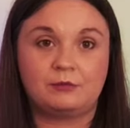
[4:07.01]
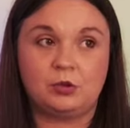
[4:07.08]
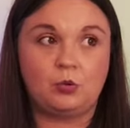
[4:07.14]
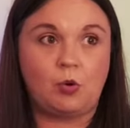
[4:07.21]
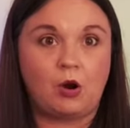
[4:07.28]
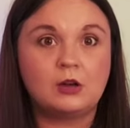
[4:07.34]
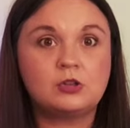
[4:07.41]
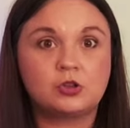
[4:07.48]
you
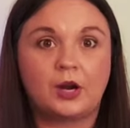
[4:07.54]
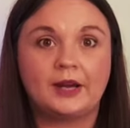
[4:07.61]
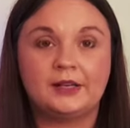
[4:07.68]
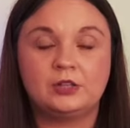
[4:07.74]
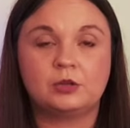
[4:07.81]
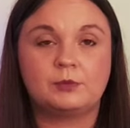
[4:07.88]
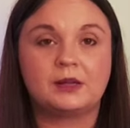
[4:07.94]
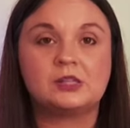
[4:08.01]
are trying
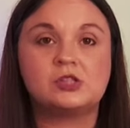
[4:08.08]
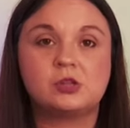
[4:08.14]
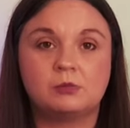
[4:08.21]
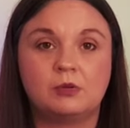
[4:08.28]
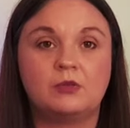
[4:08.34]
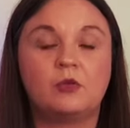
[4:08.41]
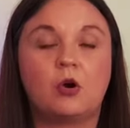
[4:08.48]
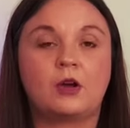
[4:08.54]
your best to
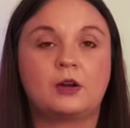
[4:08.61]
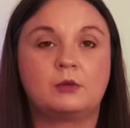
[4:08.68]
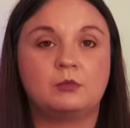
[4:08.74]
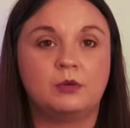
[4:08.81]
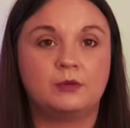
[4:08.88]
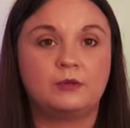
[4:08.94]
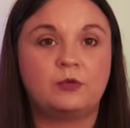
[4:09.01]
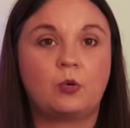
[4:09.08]
move on or
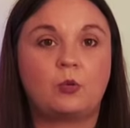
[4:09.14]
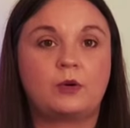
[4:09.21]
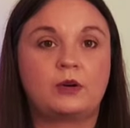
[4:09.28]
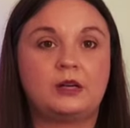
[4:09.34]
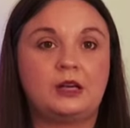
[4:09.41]
move forward